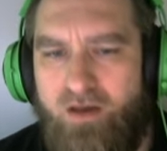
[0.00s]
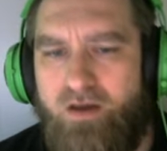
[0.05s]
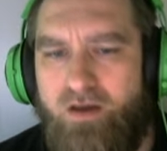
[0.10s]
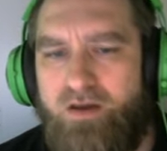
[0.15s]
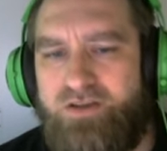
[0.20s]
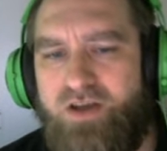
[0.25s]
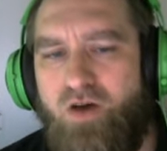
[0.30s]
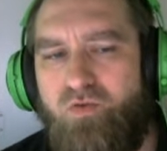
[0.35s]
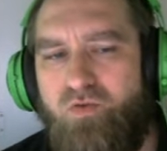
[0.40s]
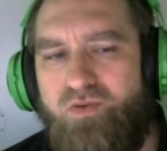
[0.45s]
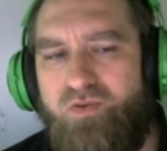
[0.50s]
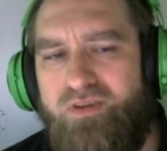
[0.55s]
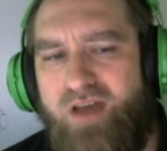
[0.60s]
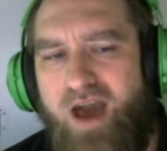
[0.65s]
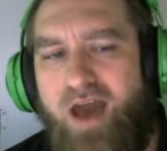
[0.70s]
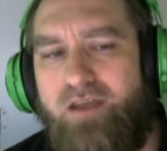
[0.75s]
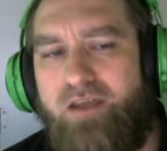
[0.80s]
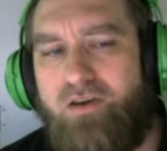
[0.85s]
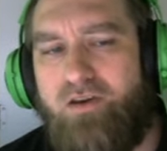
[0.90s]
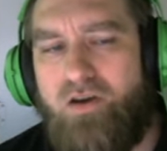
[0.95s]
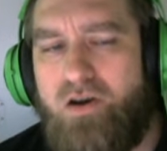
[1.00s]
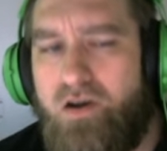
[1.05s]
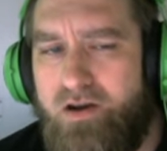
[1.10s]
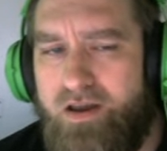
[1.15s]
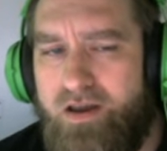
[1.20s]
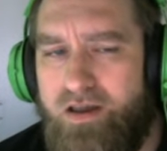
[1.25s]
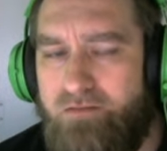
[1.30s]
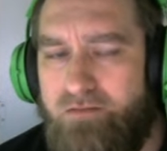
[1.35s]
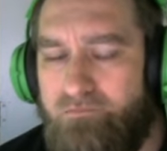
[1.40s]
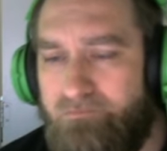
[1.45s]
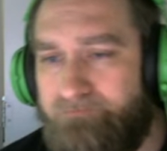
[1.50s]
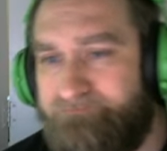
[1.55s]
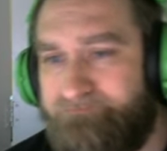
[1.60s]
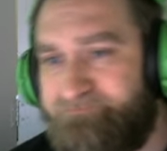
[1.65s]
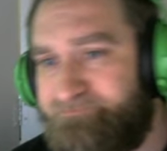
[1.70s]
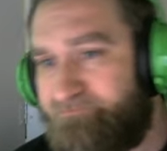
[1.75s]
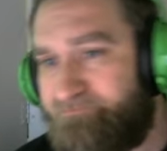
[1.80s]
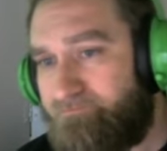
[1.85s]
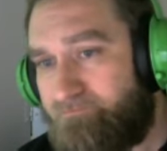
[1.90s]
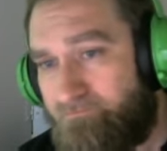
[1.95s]
So Katakuri
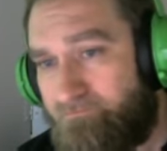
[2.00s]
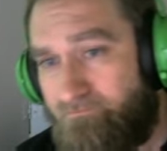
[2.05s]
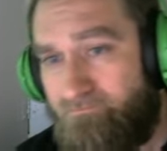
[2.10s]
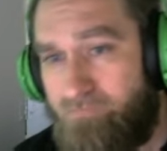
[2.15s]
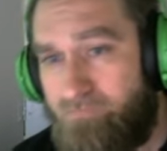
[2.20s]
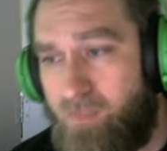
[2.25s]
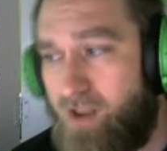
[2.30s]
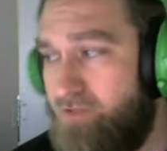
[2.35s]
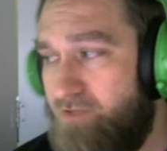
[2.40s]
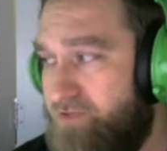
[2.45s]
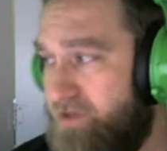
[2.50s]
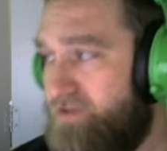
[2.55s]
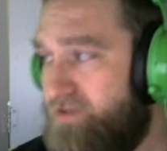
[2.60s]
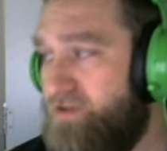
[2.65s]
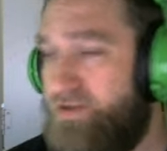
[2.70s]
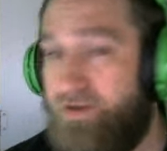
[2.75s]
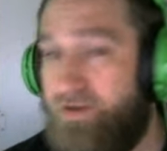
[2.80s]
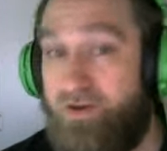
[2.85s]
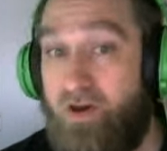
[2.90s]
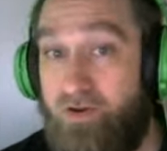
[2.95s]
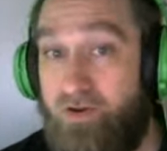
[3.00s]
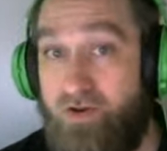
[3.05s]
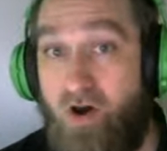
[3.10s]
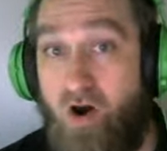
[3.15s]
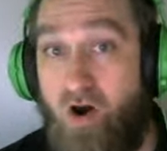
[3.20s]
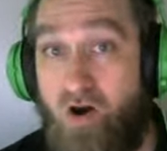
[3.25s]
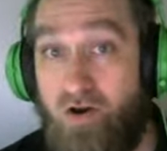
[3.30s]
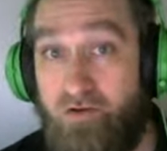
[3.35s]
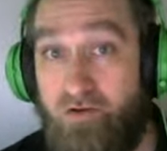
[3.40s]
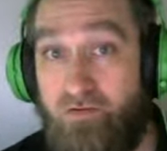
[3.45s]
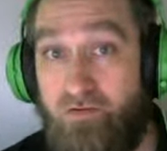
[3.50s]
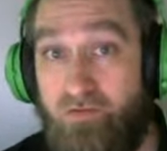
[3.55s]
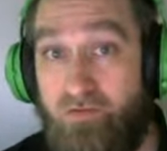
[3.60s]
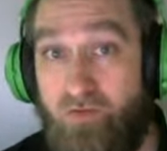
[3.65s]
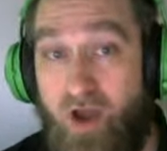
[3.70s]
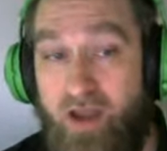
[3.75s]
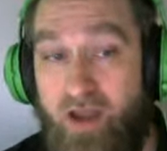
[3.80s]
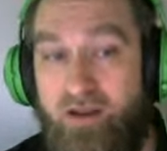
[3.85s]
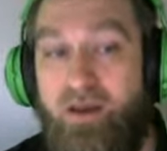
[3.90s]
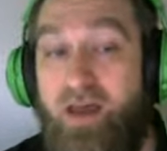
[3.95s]
this is a good card,
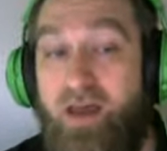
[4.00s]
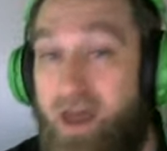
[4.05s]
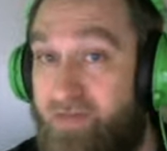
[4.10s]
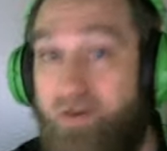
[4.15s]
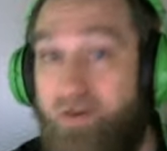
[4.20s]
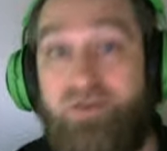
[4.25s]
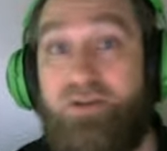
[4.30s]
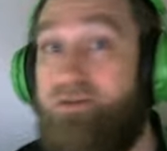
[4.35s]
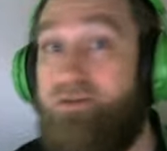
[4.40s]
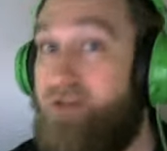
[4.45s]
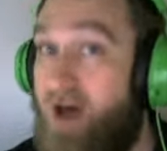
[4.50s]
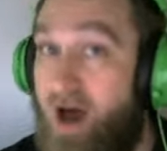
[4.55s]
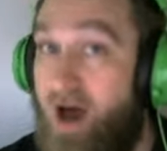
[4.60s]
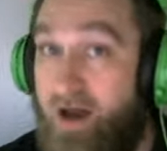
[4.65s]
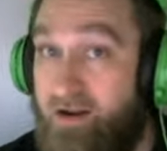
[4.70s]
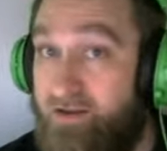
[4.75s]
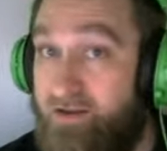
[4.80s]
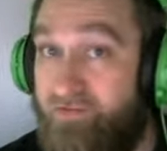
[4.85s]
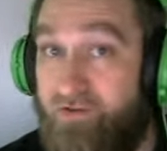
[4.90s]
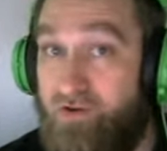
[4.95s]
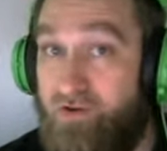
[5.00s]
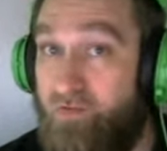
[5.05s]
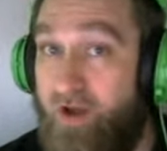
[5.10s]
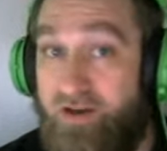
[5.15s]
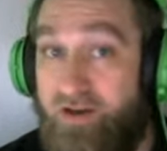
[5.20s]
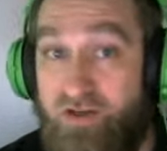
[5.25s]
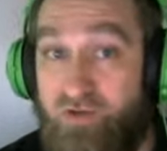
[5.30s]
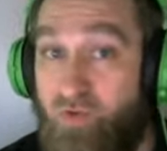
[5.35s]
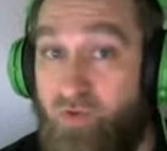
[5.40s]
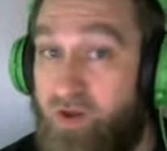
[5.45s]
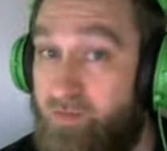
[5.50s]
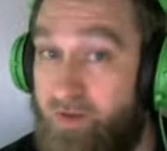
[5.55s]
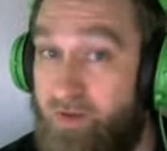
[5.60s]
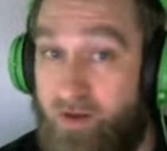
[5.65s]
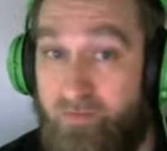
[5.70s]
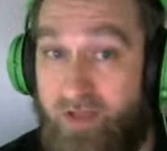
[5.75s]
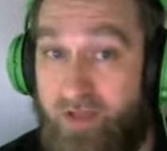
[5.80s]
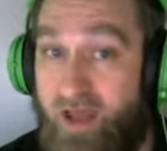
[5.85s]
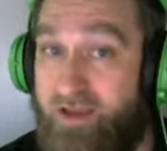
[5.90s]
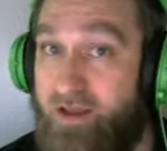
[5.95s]
right? And there's a lot of different directions we can build
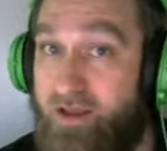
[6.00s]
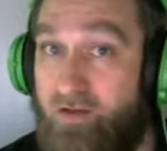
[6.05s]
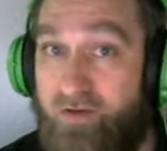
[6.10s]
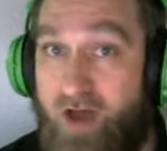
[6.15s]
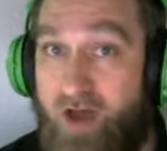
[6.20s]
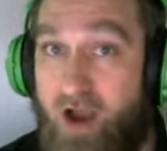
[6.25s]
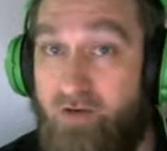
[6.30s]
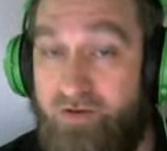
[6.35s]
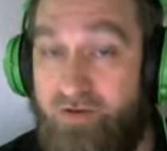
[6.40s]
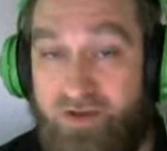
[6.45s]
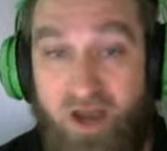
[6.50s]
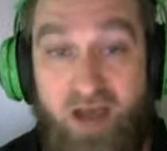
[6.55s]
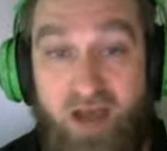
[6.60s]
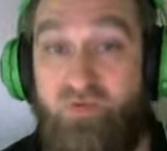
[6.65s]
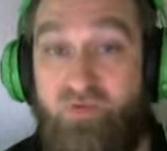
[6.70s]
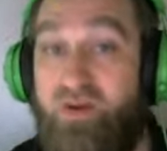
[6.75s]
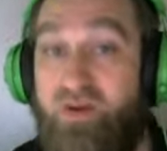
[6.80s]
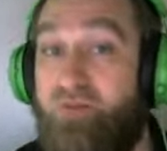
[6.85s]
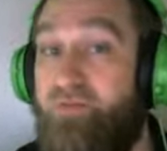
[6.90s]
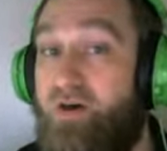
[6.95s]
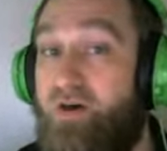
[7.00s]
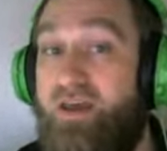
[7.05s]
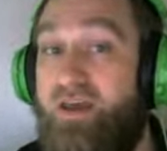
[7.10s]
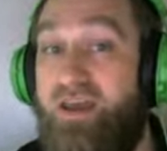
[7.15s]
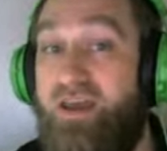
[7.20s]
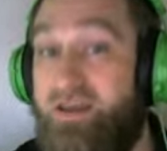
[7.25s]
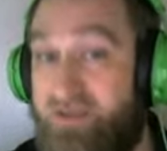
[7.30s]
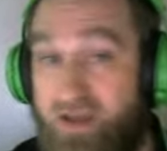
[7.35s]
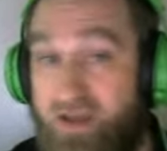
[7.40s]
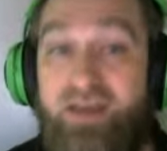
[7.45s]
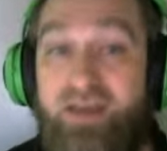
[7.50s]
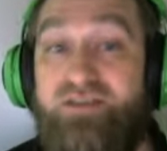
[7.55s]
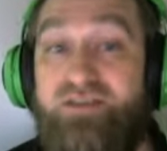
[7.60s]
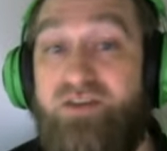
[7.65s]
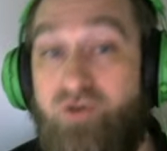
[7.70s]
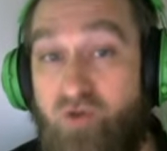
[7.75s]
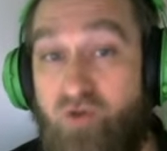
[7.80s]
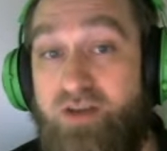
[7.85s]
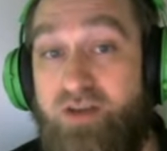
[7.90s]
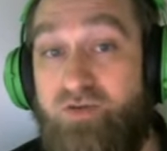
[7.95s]
Black Yellow Kairos, guys. We can build. He is a, he is a
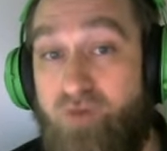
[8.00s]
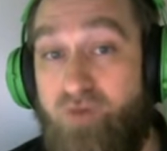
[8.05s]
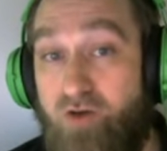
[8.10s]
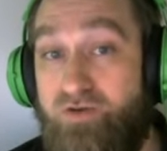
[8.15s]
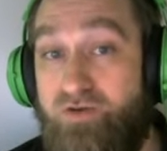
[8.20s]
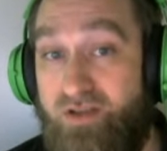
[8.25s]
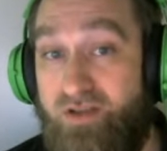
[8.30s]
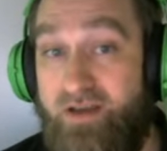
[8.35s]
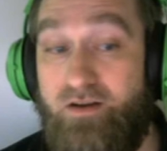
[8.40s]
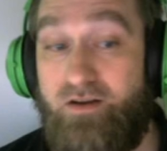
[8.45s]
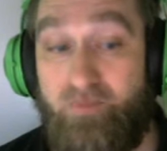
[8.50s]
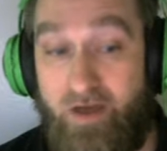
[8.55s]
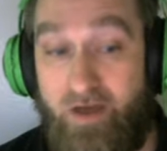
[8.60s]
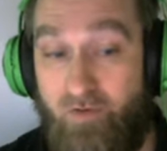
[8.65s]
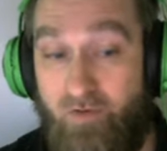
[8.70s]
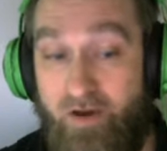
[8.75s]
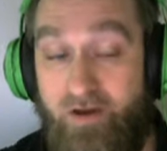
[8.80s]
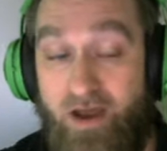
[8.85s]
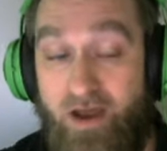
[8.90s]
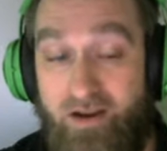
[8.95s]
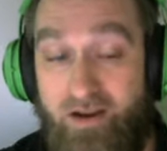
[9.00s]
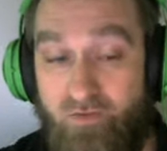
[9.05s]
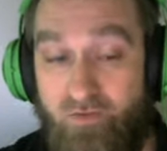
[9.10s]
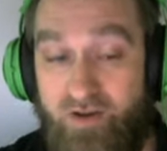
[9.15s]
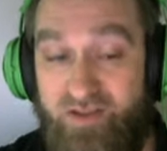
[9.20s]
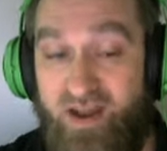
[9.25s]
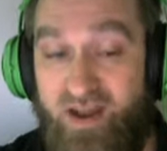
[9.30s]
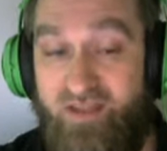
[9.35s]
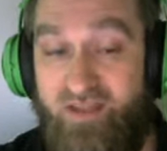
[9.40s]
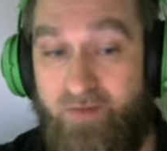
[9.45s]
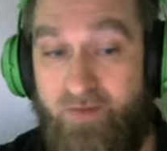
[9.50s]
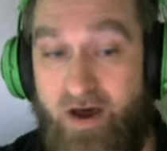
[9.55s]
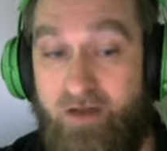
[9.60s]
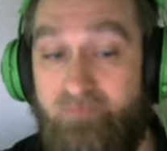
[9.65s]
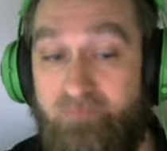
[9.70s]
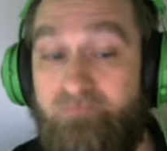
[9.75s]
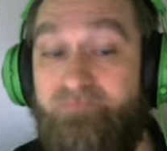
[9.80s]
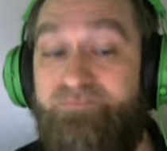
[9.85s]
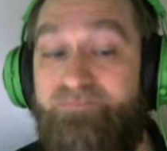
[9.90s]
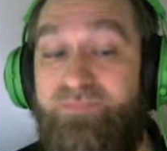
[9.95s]
Dressrosa leader, by the way. I didn't read that at the
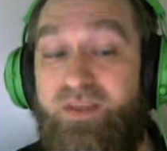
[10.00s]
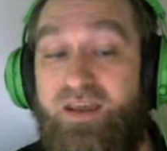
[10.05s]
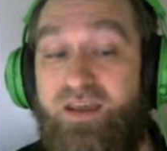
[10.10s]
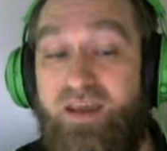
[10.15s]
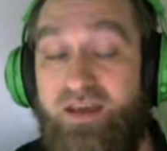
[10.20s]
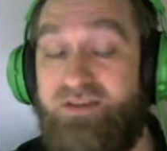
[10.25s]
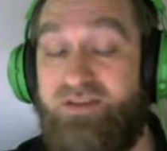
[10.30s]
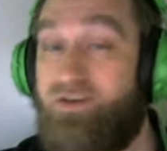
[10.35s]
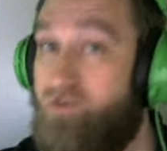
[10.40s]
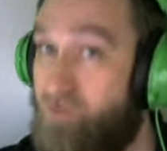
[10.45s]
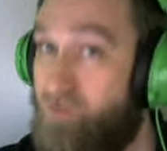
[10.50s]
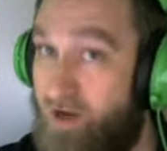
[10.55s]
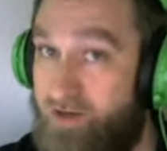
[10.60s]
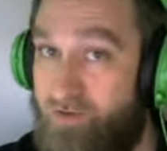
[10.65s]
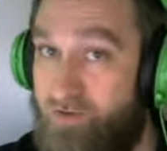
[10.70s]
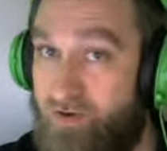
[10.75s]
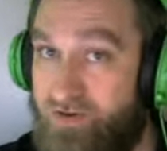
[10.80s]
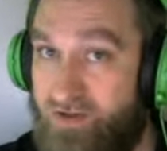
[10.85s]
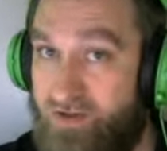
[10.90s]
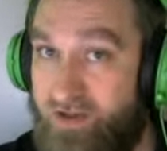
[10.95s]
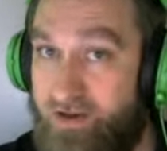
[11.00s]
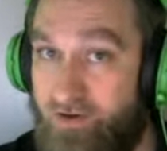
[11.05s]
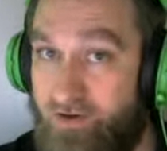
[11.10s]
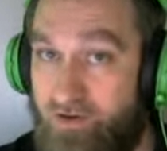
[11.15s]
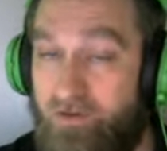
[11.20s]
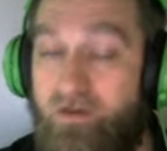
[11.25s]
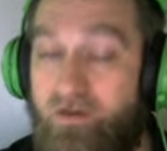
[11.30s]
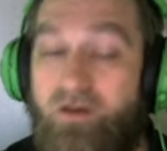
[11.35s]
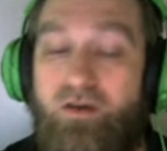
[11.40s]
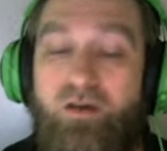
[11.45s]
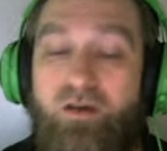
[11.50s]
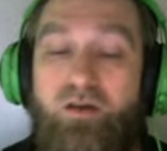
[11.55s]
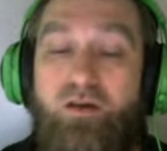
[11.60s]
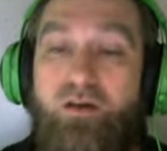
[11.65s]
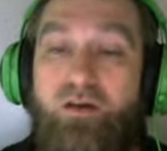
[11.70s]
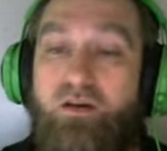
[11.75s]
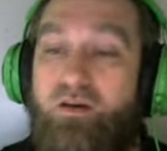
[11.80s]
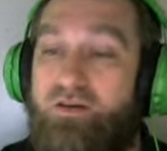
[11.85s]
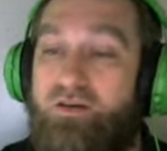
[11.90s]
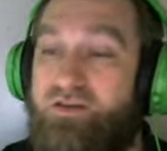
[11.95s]
bottom. He is a Dressrosa leader,
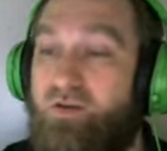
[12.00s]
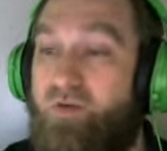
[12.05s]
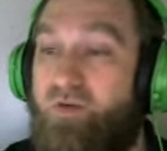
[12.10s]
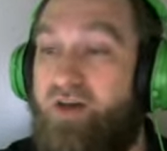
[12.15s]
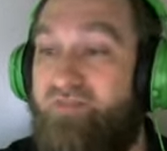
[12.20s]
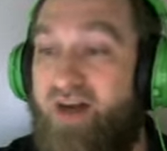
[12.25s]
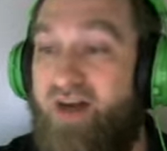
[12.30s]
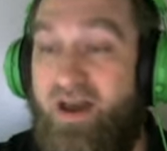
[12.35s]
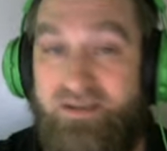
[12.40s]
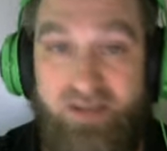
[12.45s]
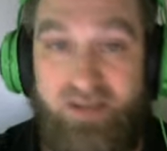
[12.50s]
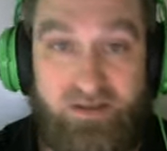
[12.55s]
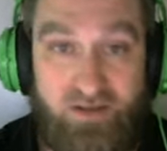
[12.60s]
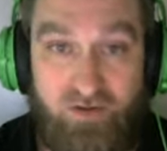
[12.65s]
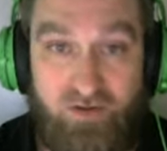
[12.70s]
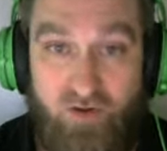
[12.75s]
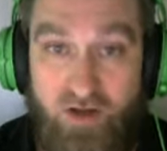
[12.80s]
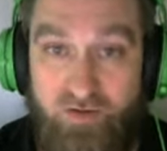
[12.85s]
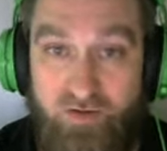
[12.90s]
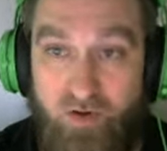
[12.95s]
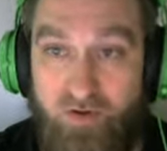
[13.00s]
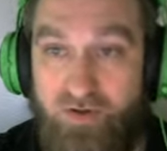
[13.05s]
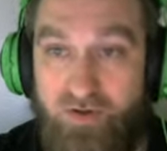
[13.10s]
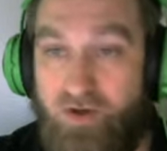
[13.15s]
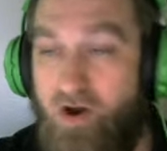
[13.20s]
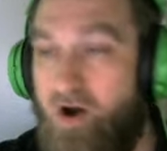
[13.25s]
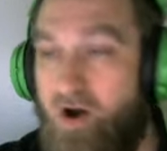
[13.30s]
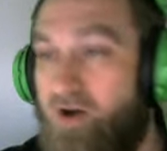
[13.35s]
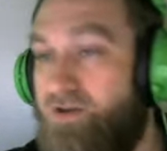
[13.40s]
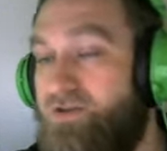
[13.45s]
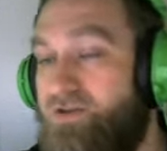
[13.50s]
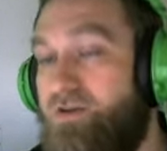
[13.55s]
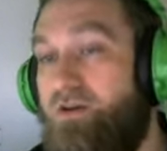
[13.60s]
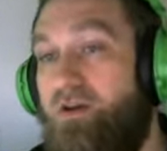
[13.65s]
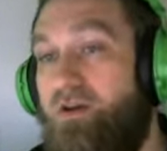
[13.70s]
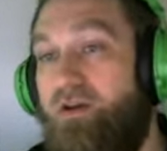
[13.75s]
so we have access to Dressrosa cards.